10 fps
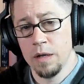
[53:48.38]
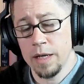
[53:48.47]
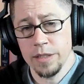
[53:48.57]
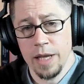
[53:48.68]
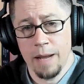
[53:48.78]

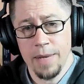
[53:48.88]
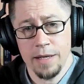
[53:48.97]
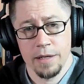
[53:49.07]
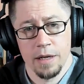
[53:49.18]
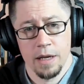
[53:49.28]
Like I say, I'm
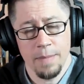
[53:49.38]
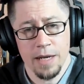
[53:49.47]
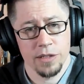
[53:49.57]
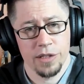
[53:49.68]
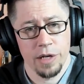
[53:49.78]
not
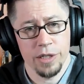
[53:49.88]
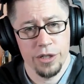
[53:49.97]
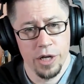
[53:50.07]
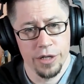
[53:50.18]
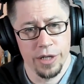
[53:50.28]
necessarily
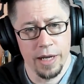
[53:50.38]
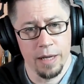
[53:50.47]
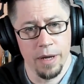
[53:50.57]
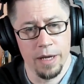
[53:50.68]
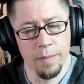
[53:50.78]
judging
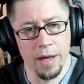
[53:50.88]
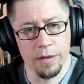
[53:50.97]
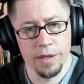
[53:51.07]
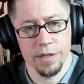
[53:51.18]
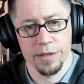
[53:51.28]
anybody
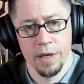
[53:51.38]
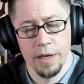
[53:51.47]
about this.